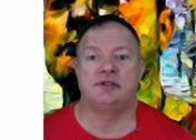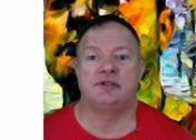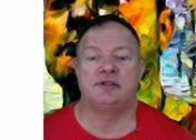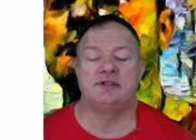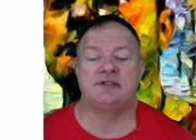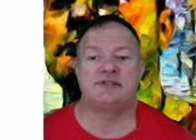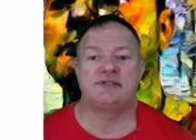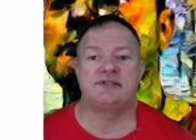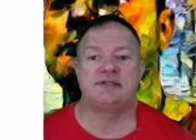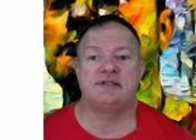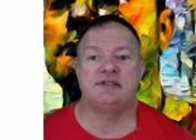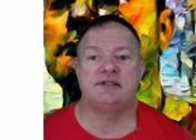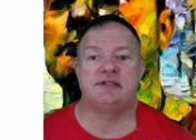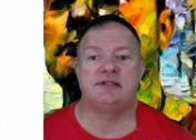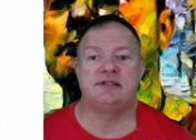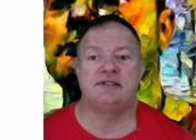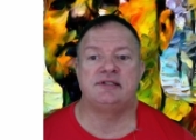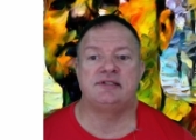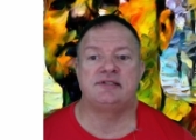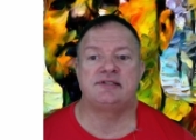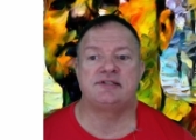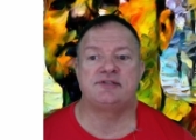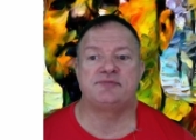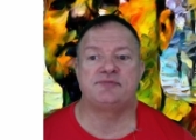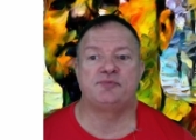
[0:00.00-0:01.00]
see that
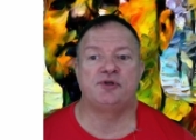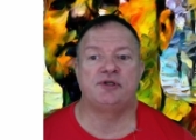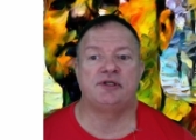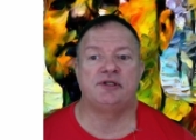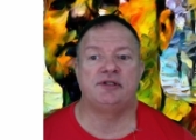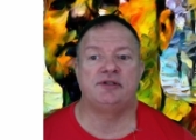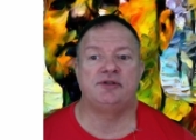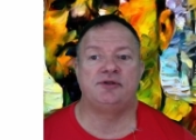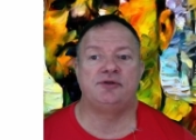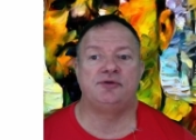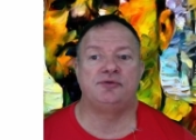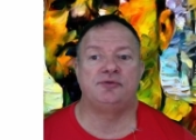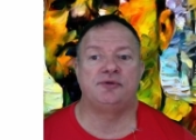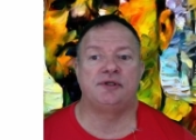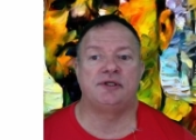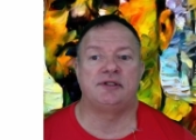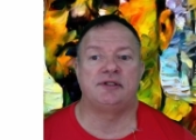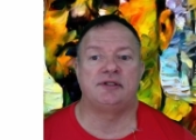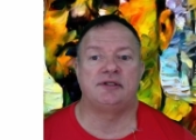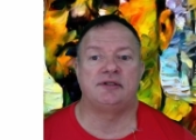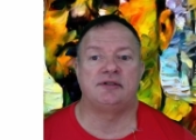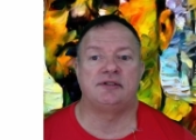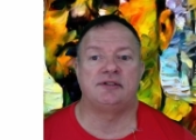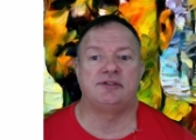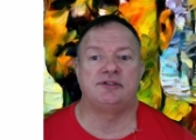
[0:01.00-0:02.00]
this is brand new right
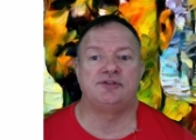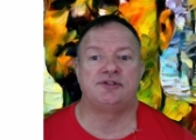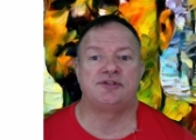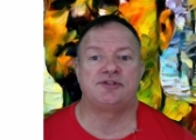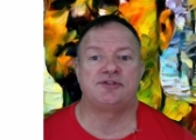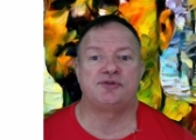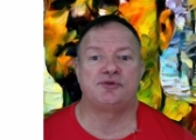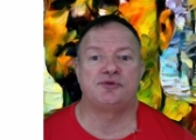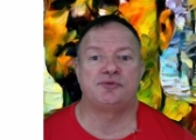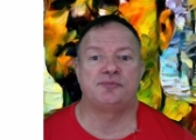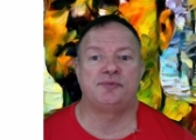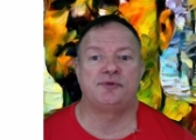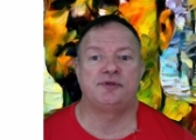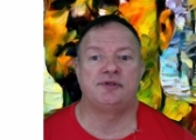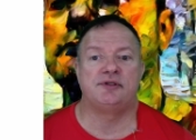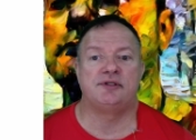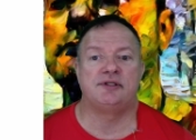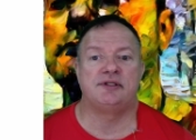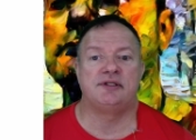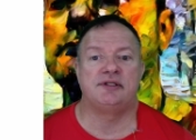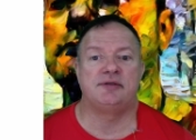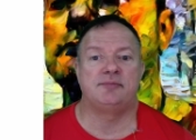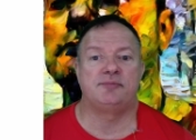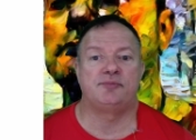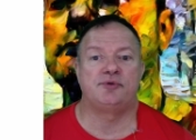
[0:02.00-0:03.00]
now. They just opened
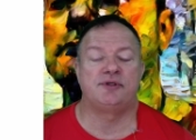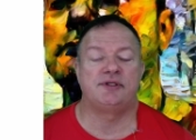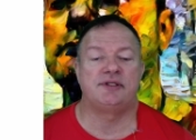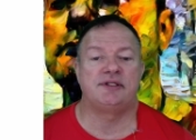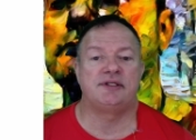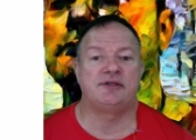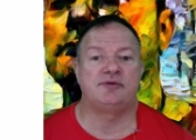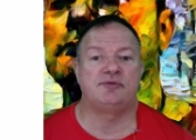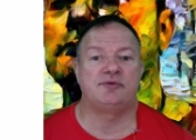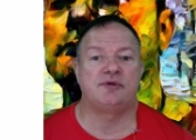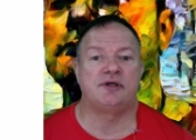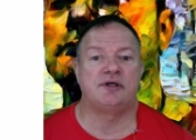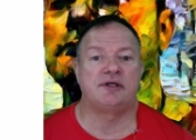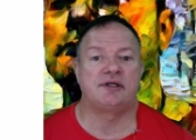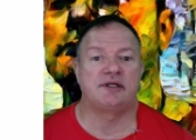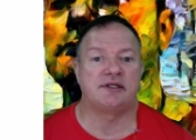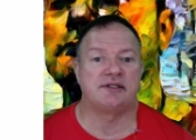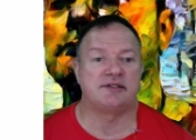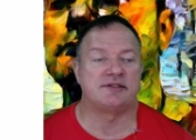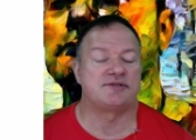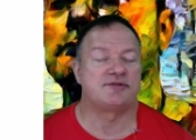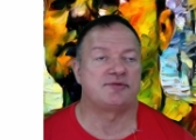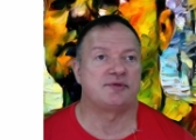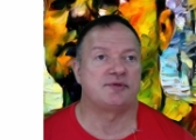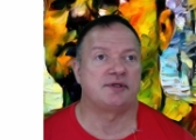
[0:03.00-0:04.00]
and they're printing
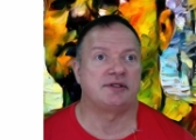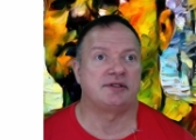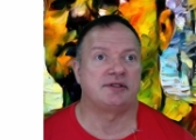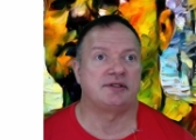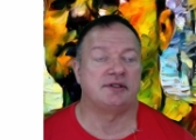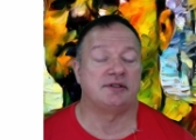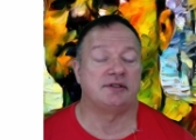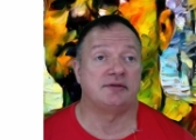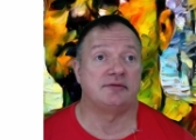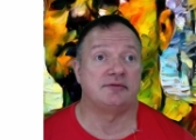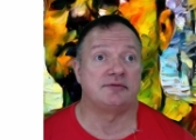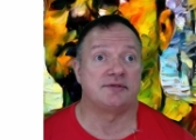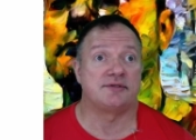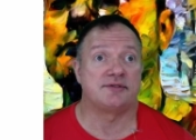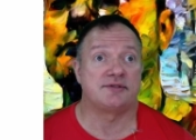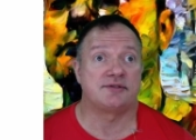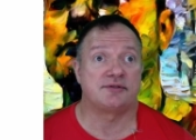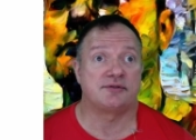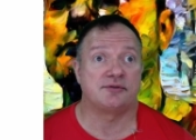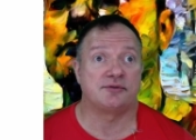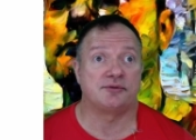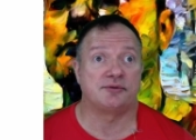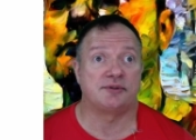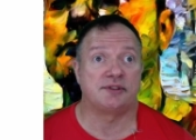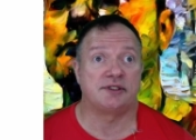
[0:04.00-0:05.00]
Rockets right now.
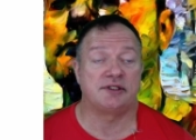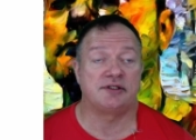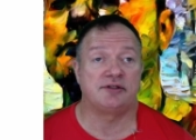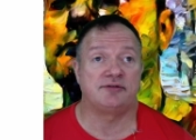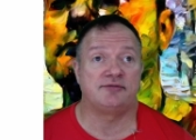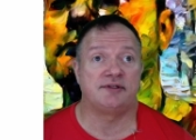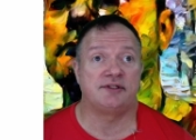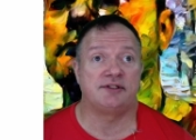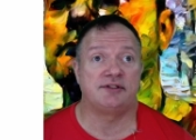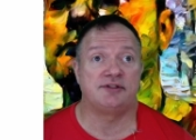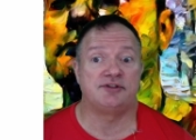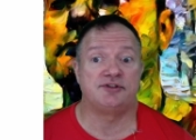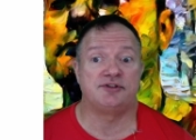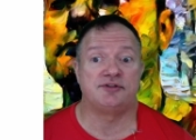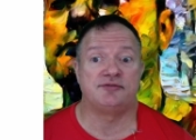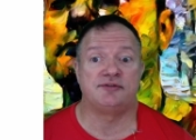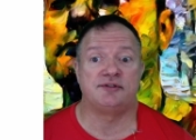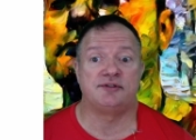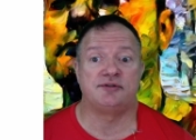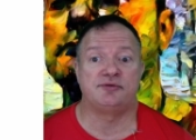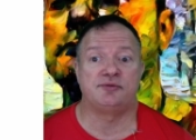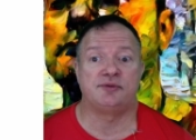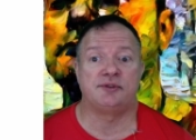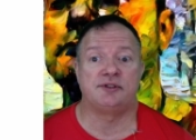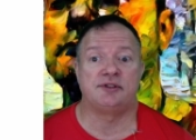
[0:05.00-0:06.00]
So take advantage of
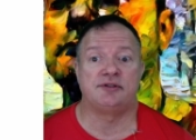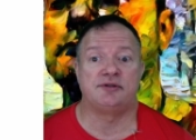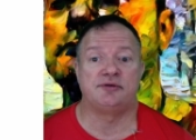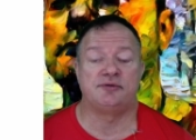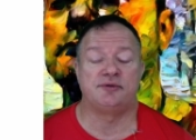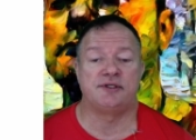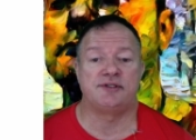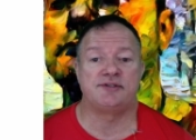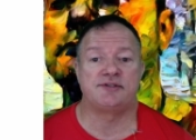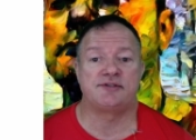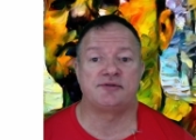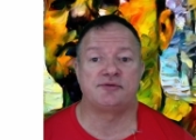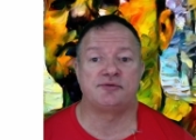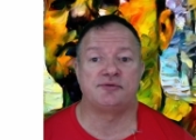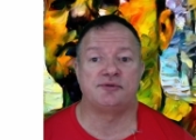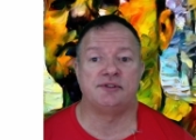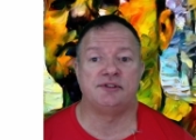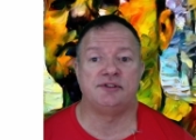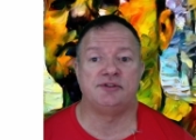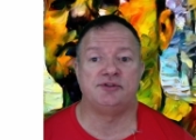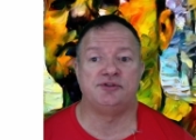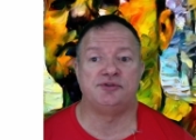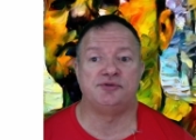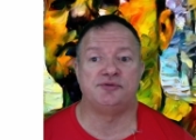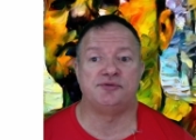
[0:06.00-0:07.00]
it while the rates are really
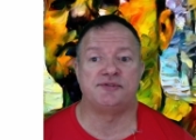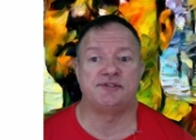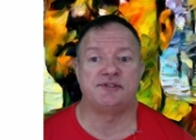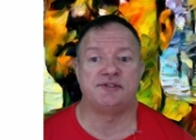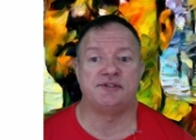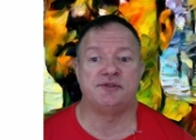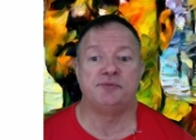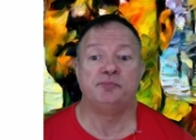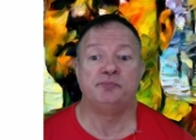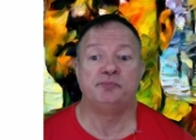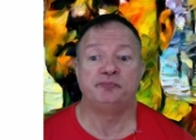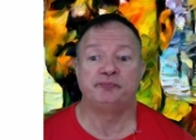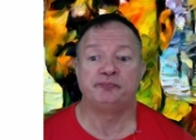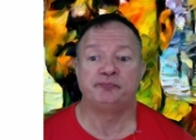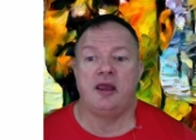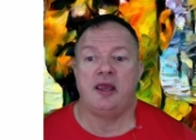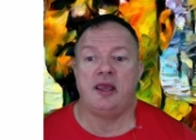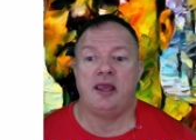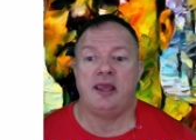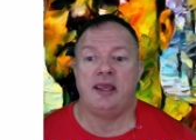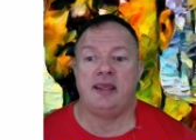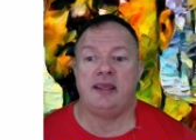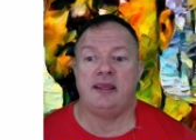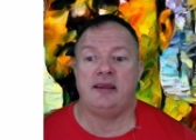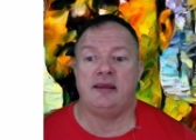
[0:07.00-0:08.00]
juicy.
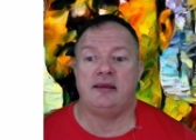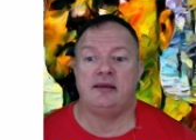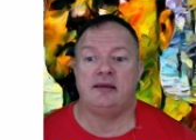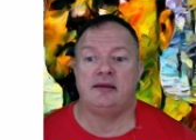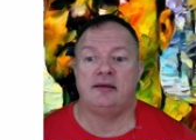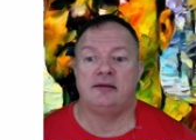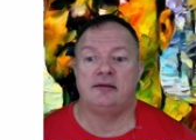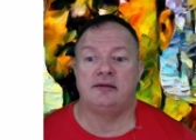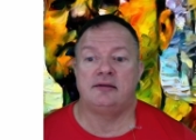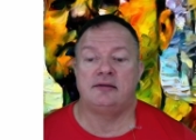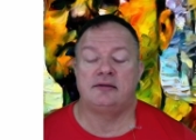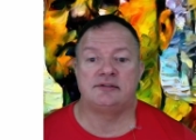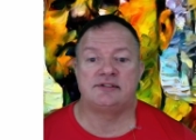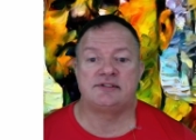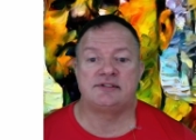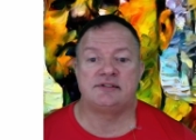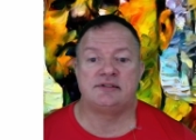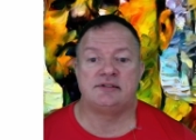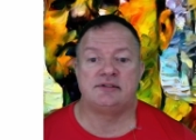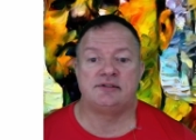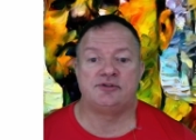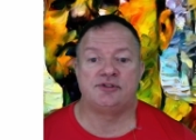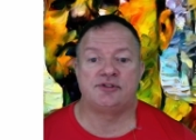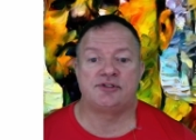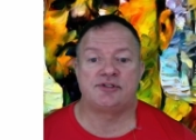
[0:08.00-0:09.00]
And see,
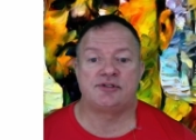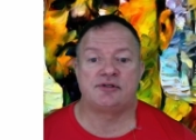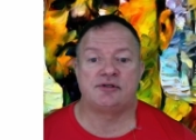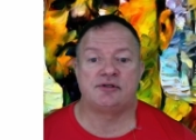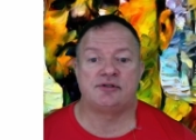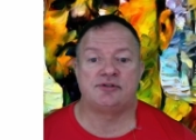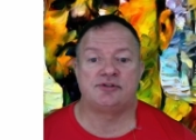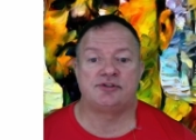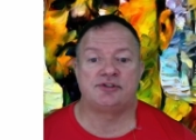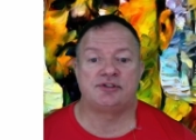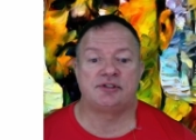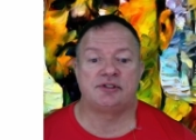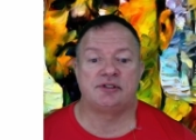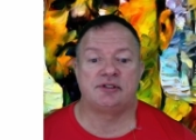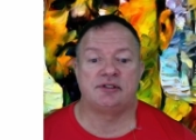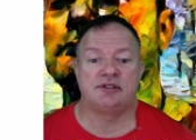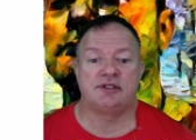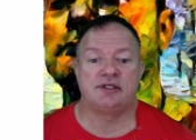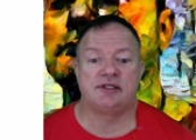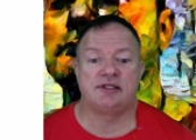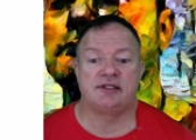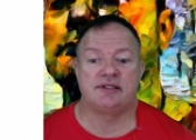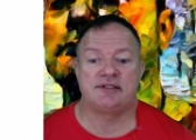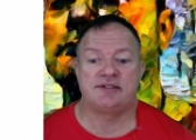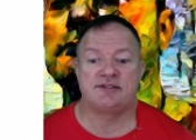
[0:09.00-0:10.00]
they just launched
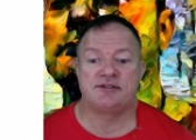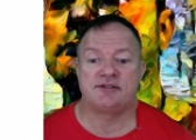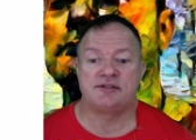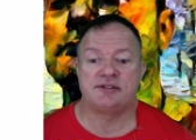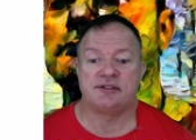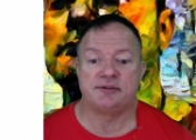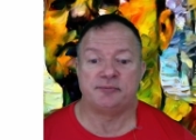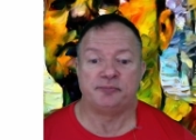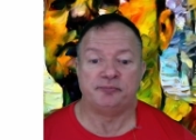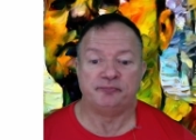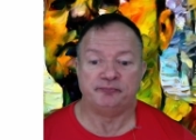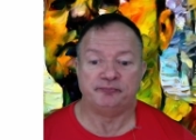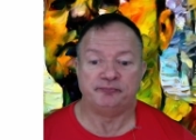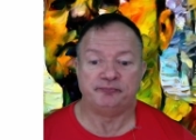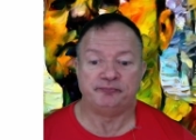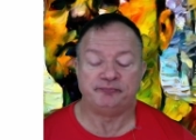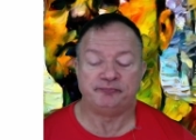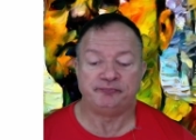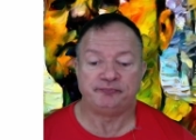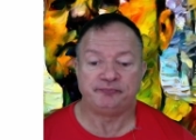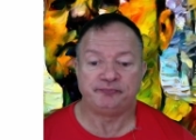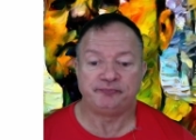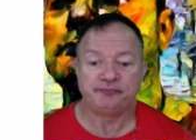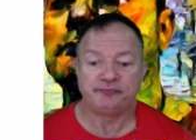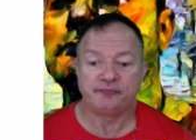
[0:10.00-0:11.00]
like yesterday.
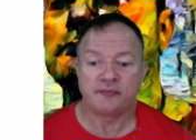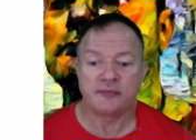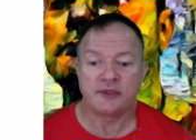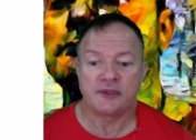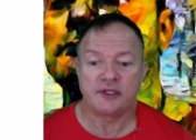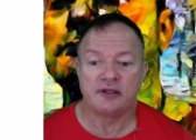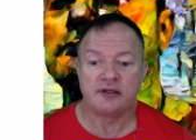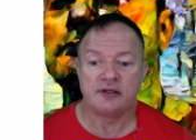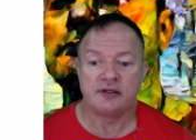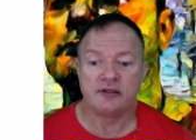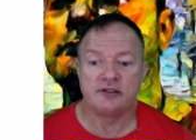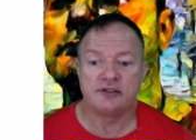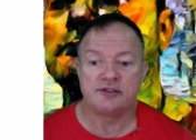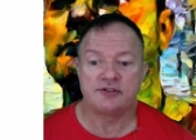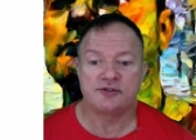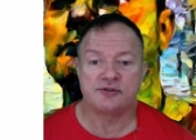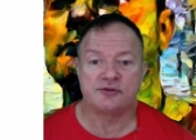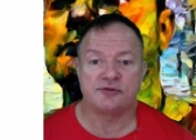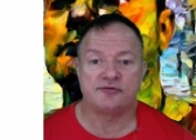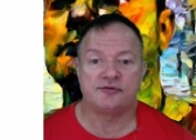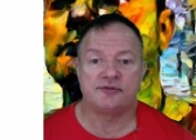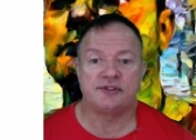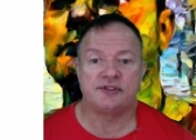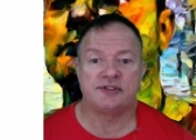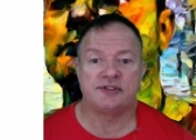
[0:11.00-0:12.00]
So
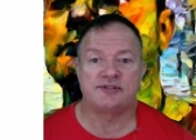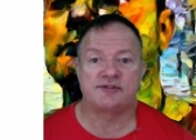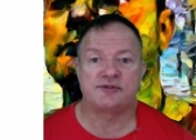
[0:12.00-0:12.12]
everything is